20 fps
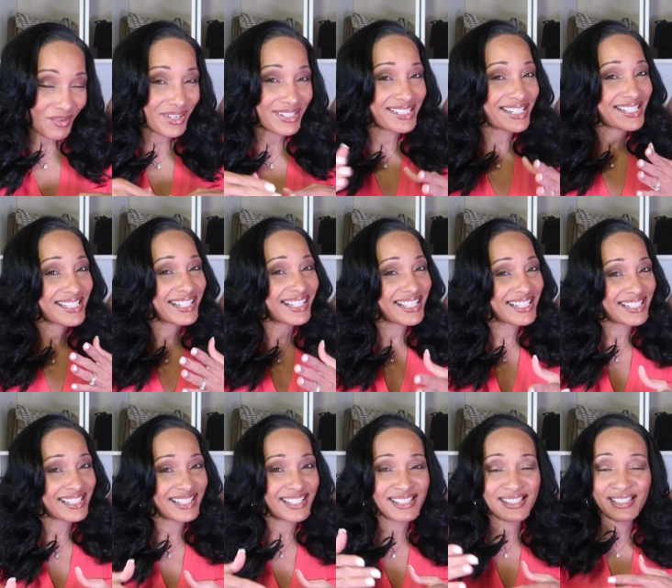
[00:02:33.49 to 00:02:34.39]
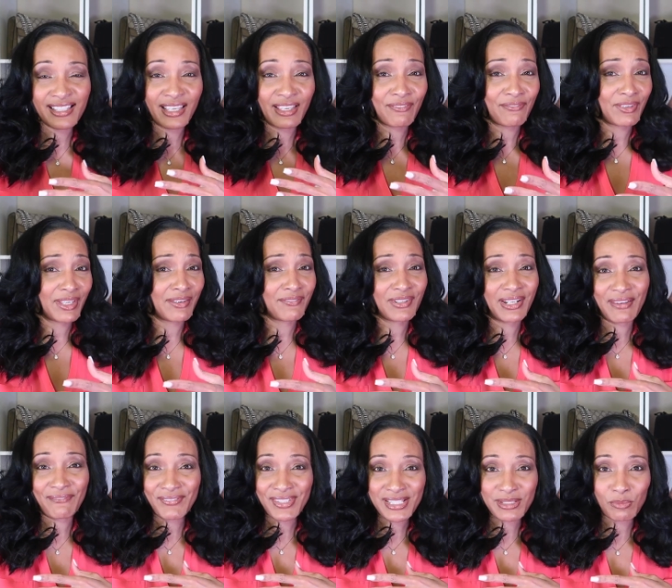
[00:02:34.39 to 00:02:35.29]
Or does it consist, even
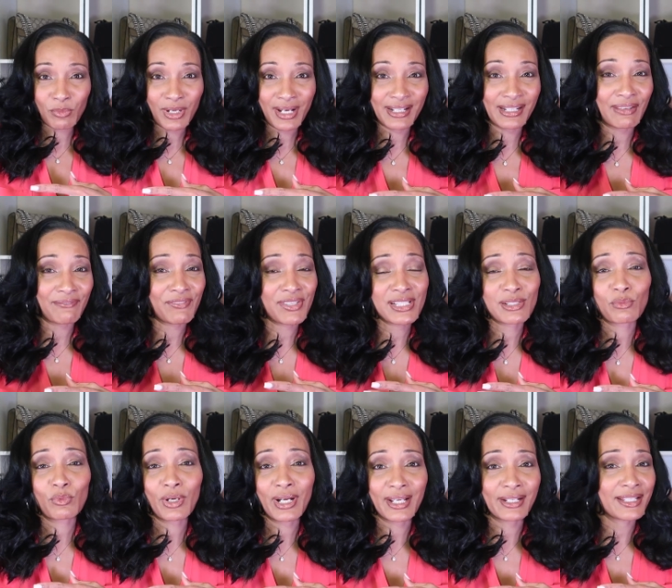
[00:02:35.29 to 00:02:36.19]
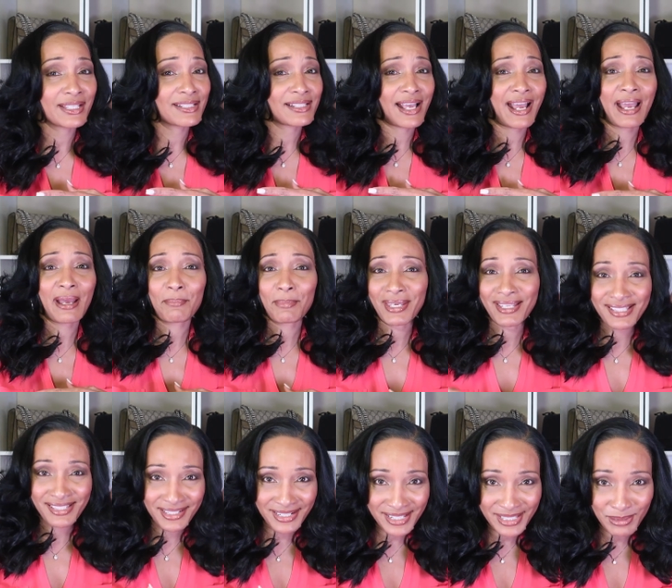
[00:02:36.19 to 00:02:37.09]
if it's one, he's a high
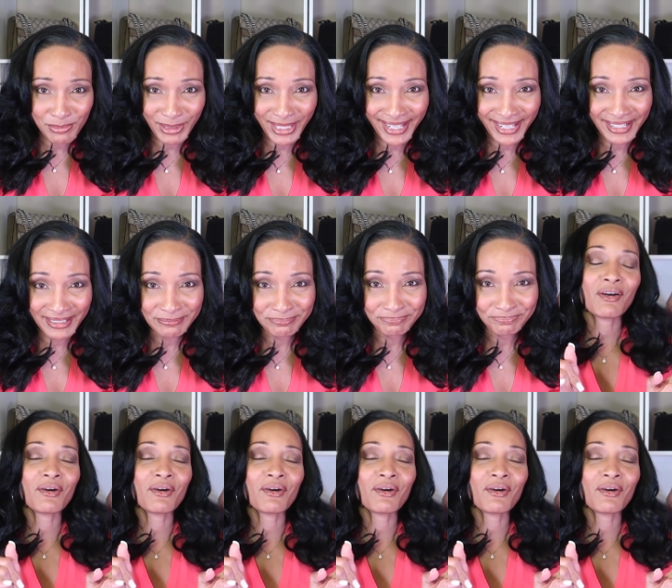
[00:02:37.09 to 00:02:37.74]
maintenance man?